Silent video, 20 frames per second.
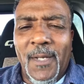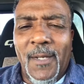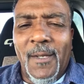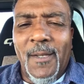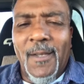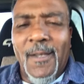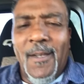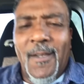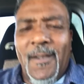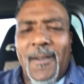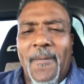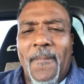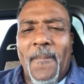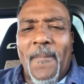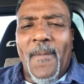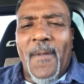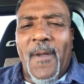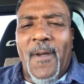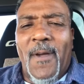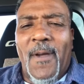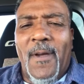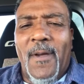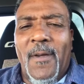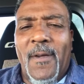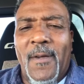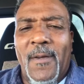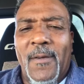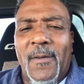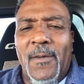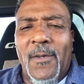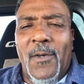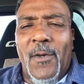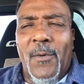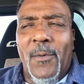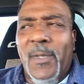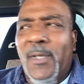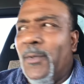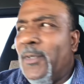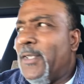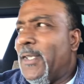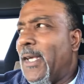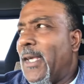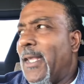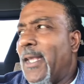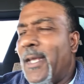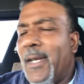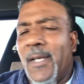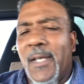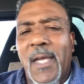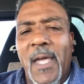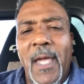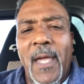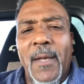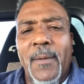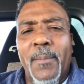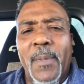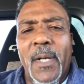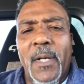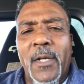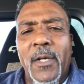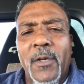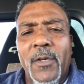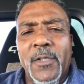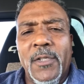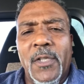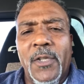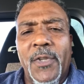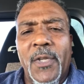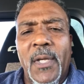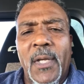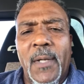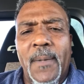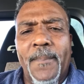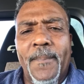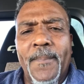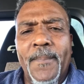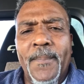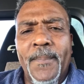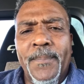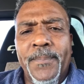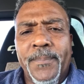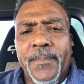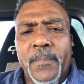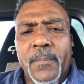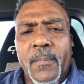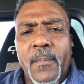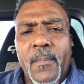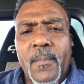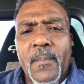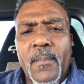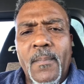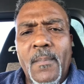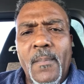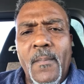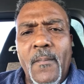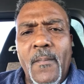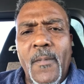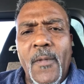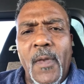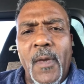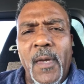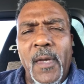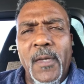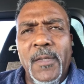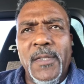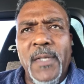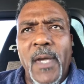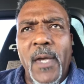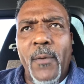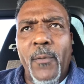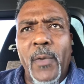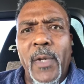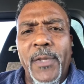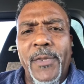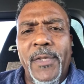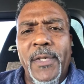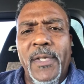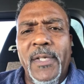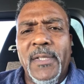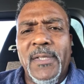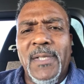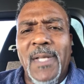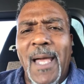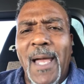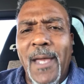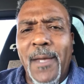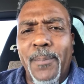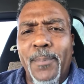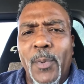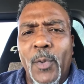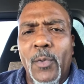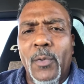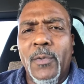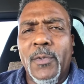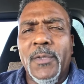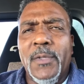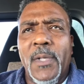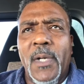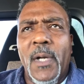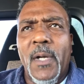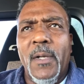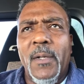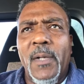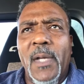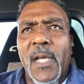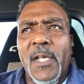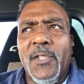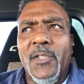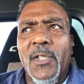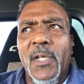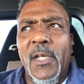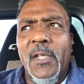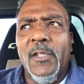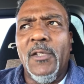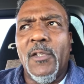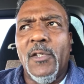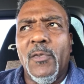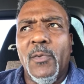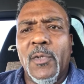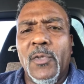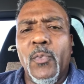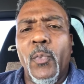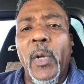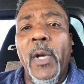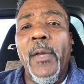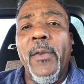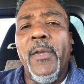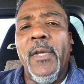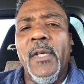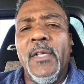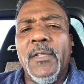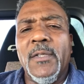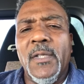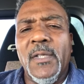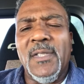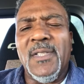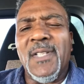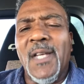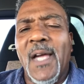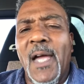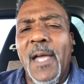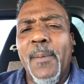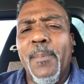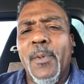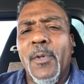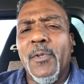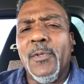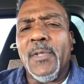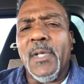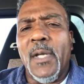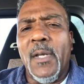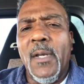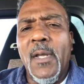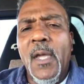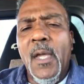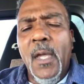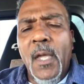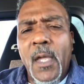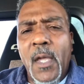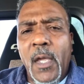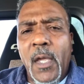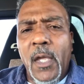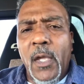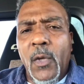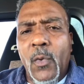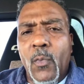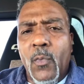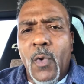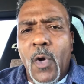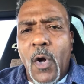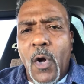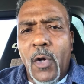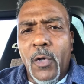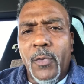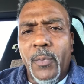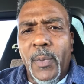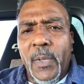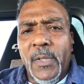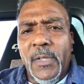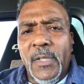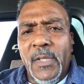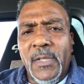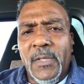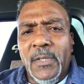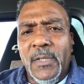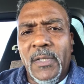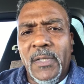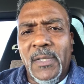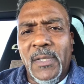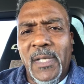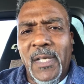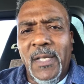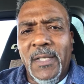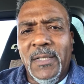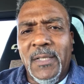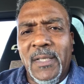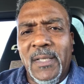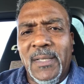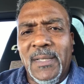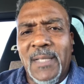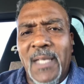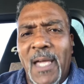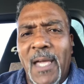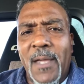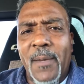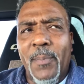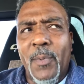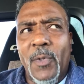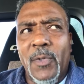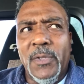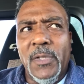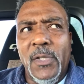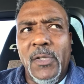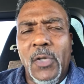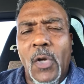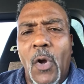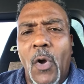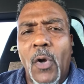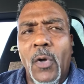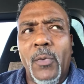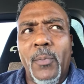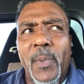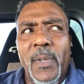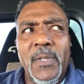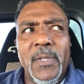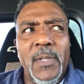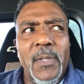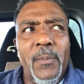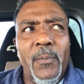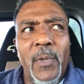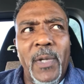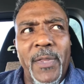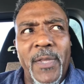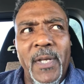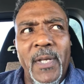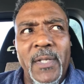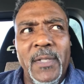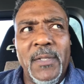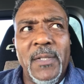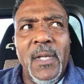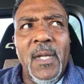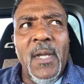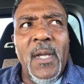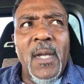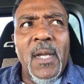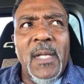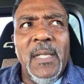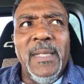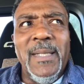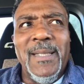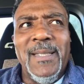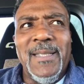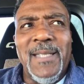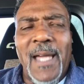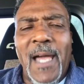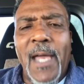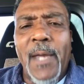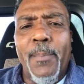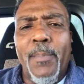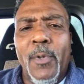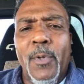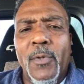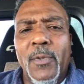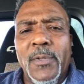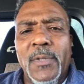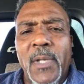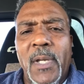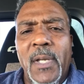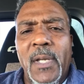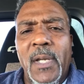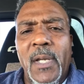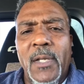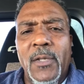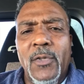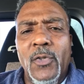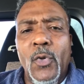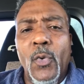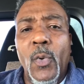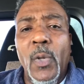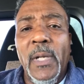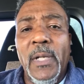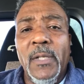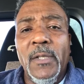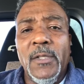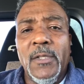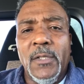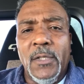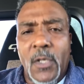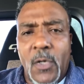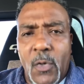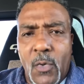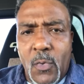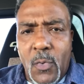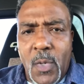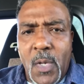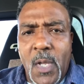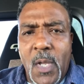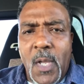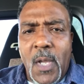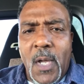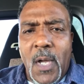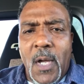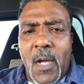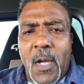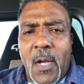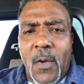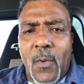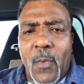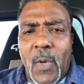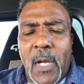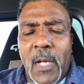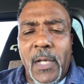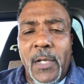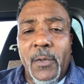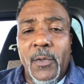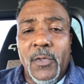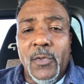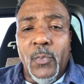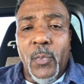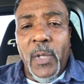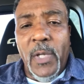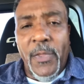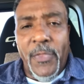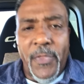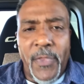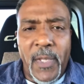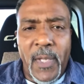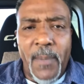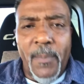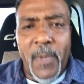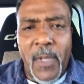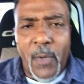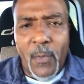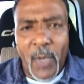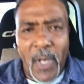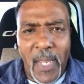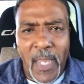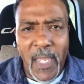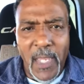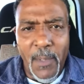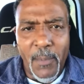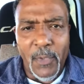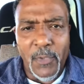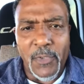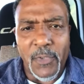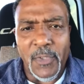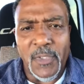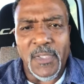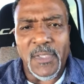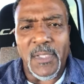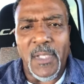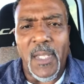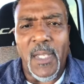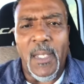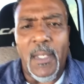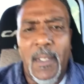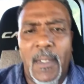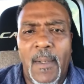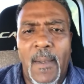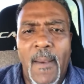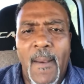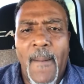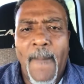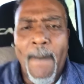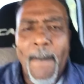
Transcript: me. You know, we say that again, but here's the thing, is that with the disciples, as Jesus was with his disciples, and he walked with his disciples, he talked with his disciples, and in doing so, while he was with them, they were able to say,